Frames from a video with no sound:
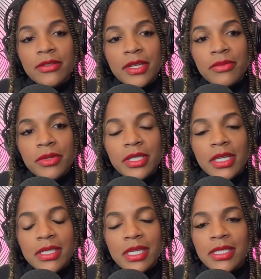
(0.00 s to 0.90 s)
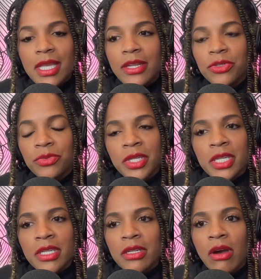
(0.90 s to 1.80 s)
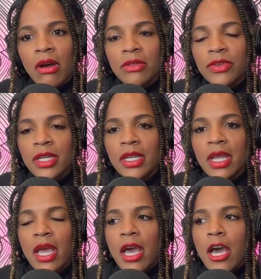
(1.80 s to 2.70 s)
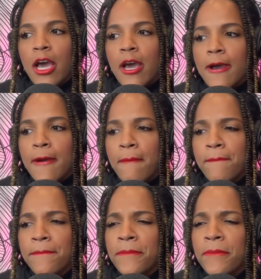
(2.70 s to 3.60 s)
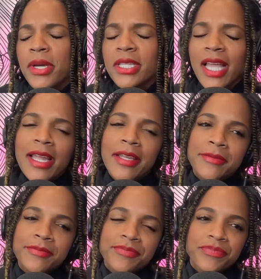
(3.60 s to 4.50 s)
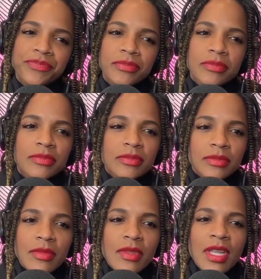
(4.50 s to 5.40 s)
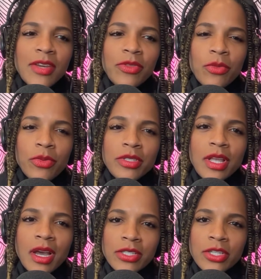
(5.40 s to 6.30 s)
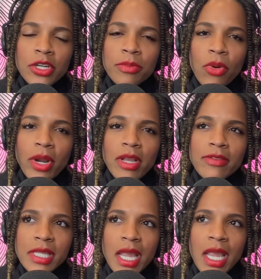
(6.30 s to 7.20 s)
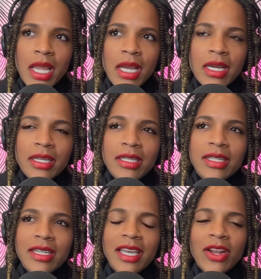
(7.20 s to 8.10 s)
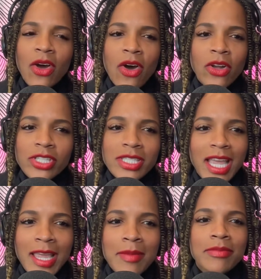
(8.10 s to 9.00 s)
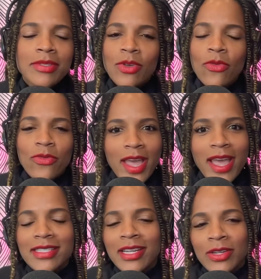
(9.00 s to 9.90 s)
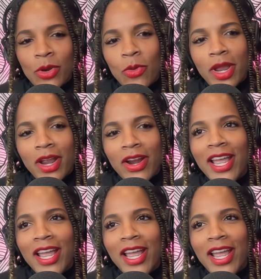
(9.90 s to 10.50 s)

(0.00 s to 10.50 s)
It really is. It's sad to read all of it. But like to your point of saying it all just came so fast out of nowhere.